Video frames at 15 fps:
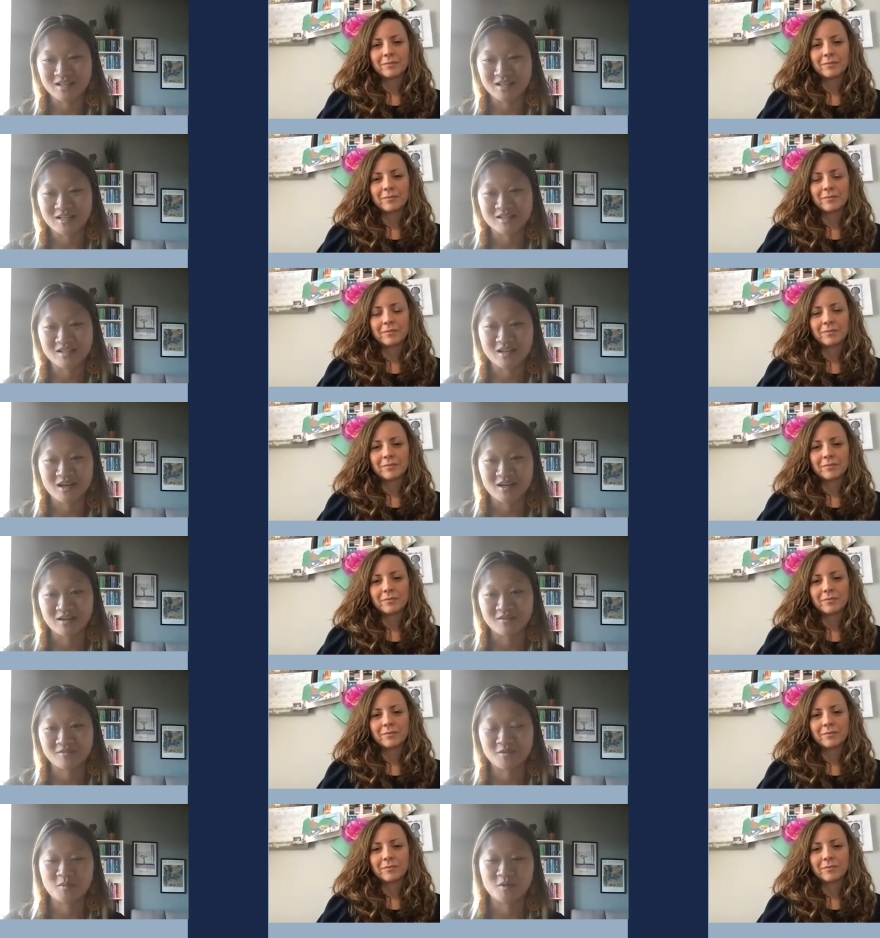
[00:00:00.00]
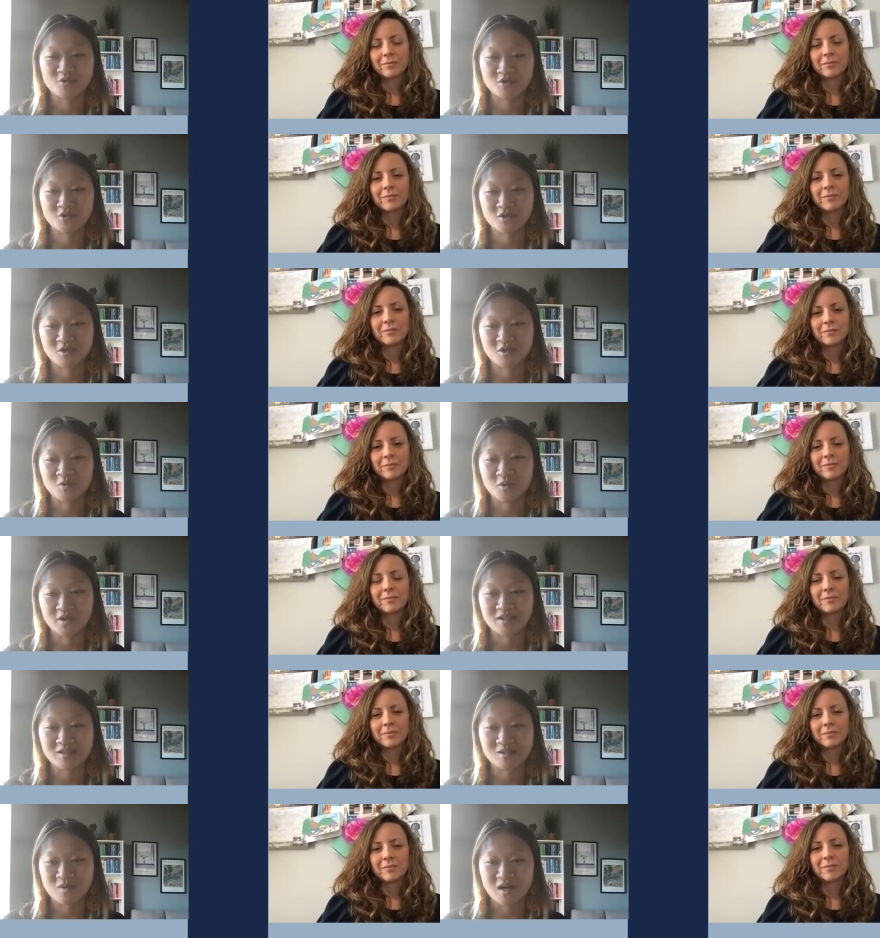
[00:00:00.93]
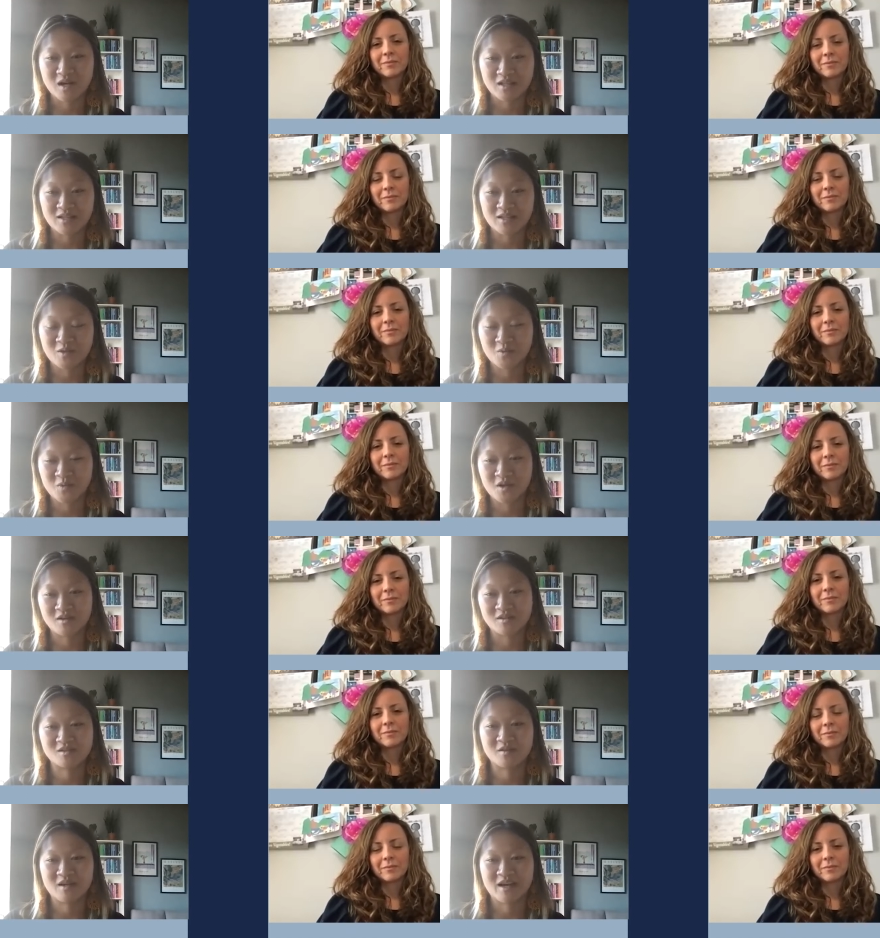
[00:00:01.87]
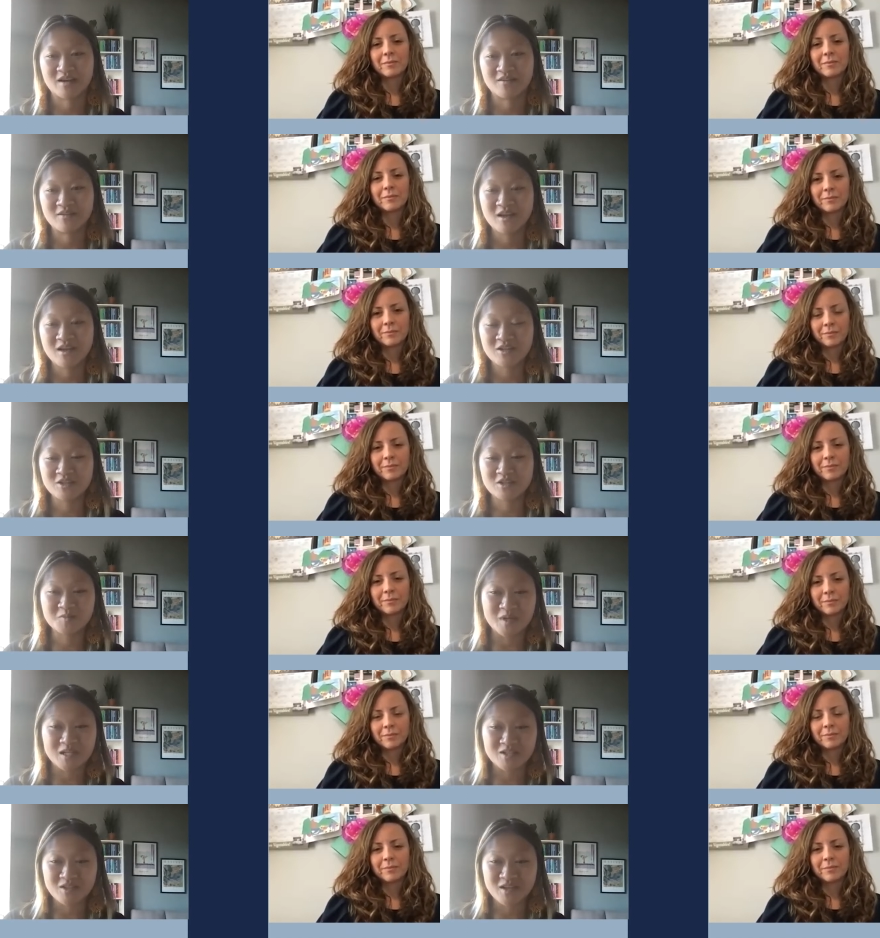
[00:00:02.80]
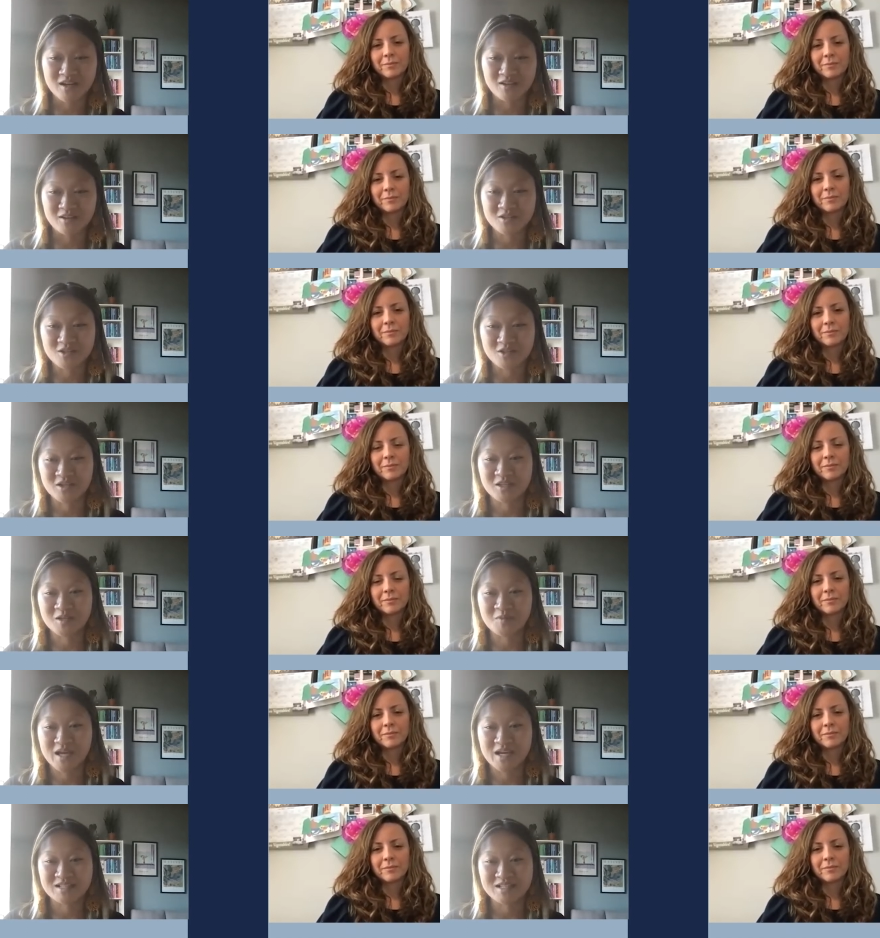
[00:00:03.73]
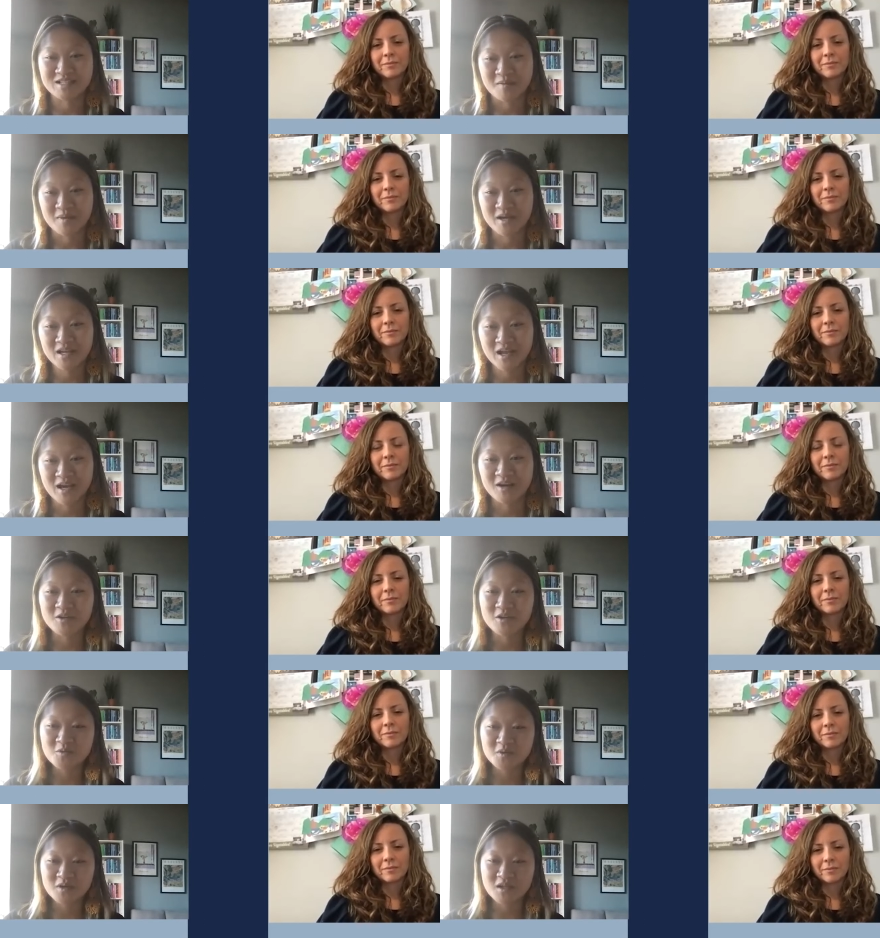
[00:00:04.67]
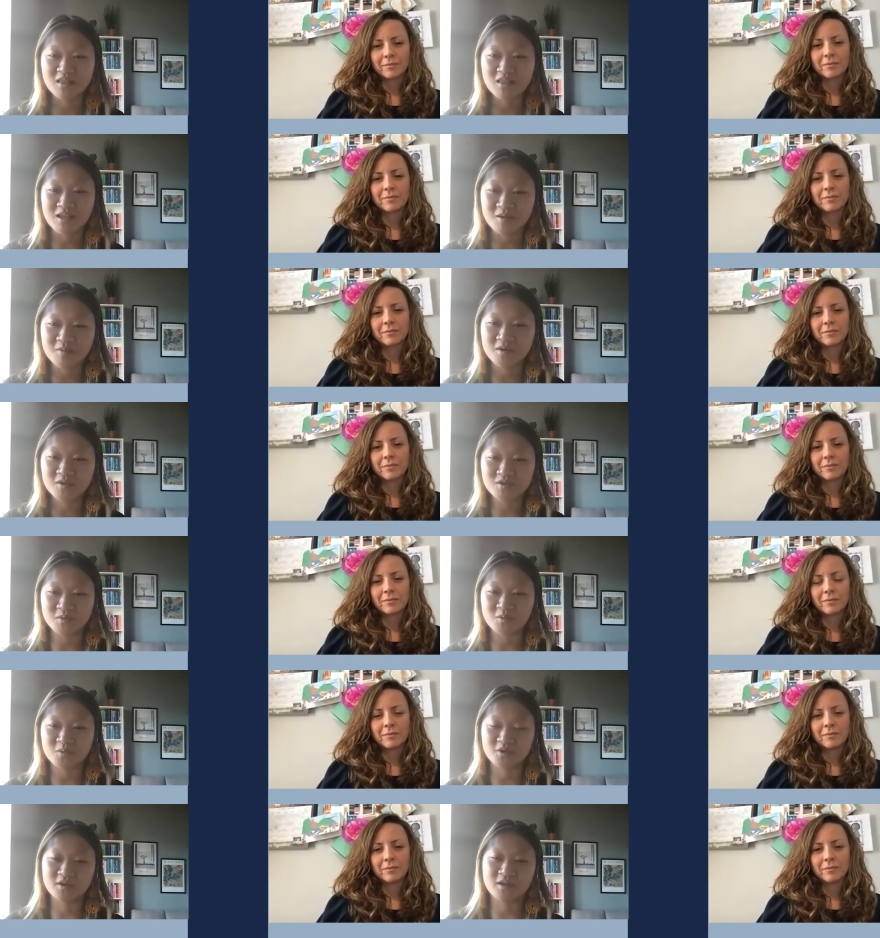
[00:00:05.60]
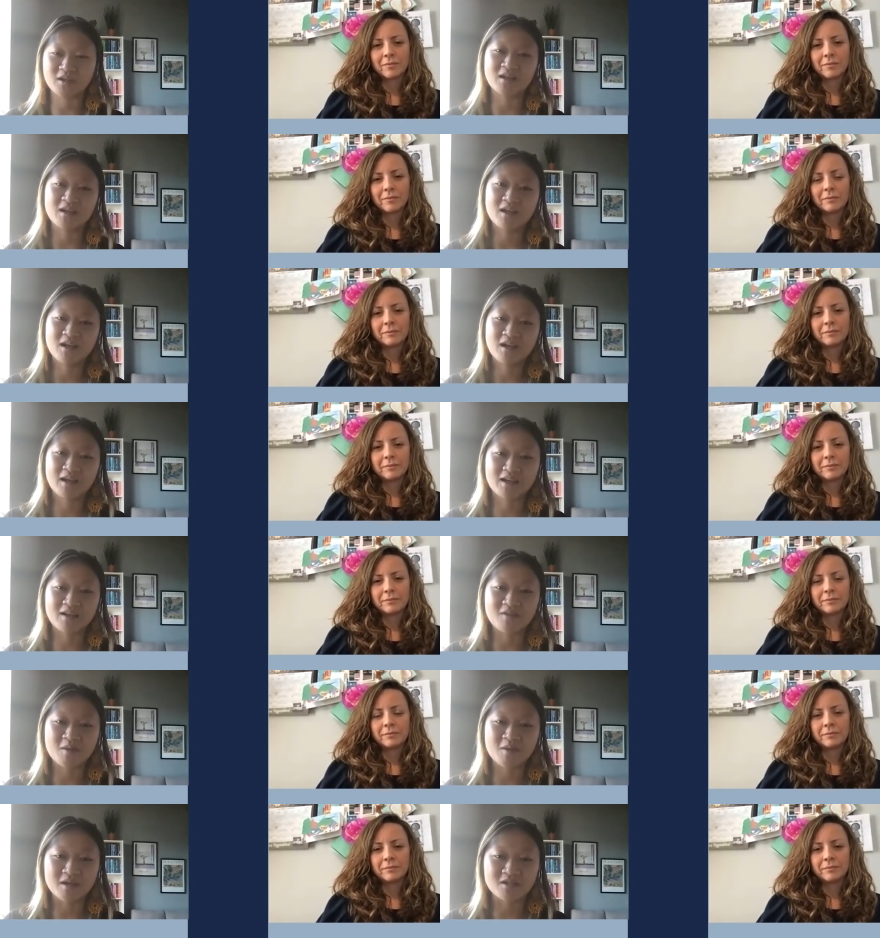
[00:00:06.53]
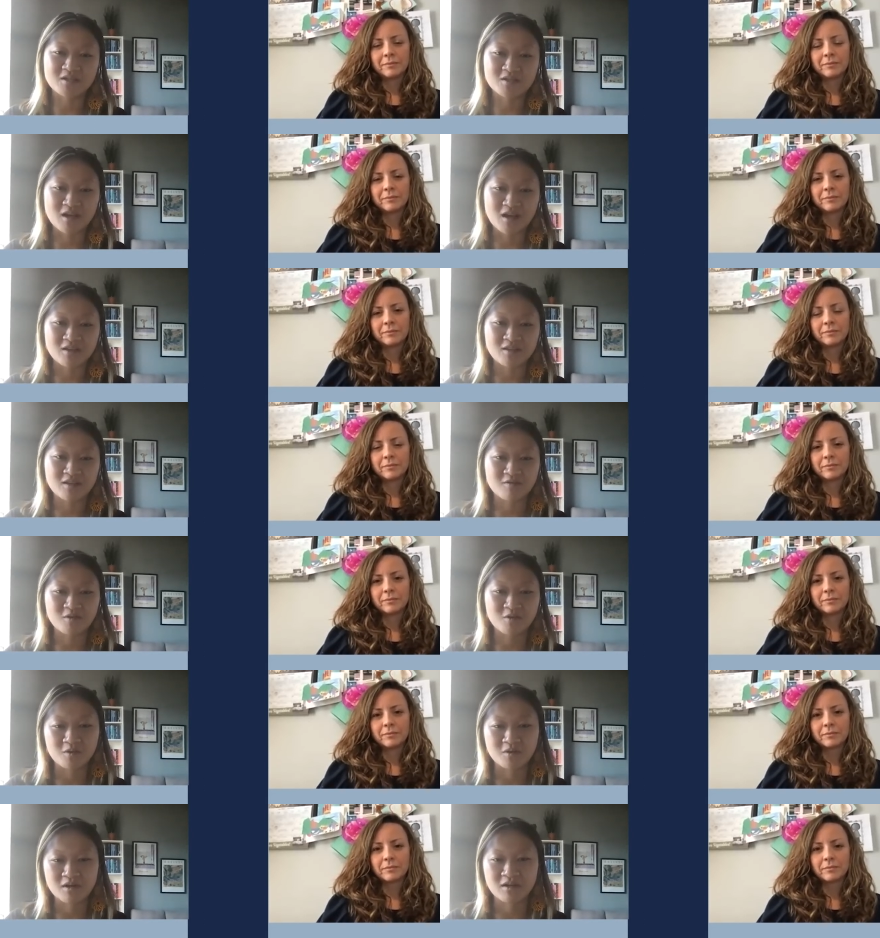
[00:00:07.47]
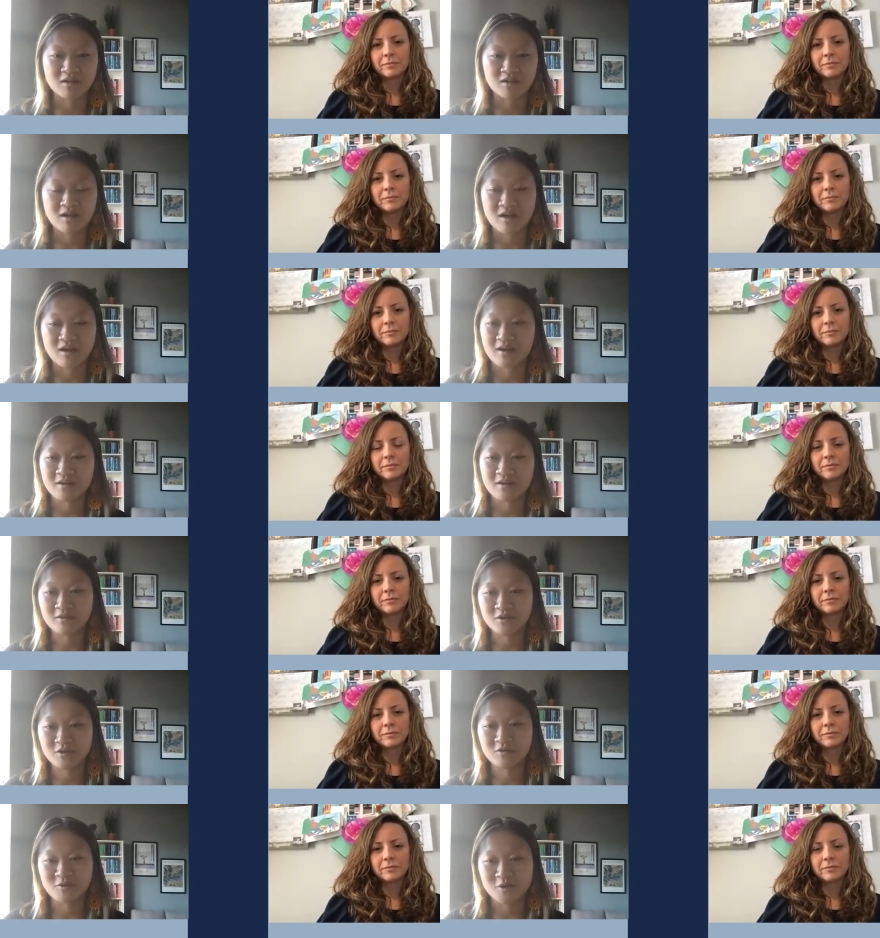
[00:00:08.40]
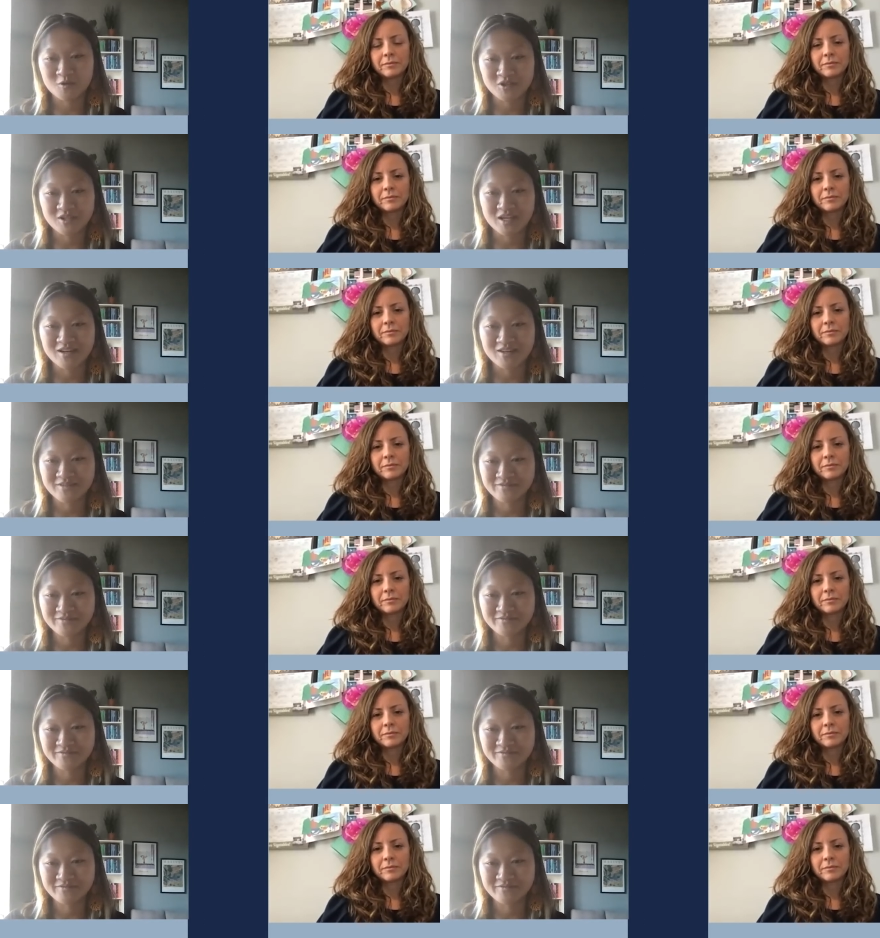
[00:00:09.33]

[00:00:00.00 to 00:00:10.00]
Speaker 1: it is a lot of emotional work as well and then we also have just mental health during the pandemic how do you really think about supporting kind of the mental health of your uh, your folks there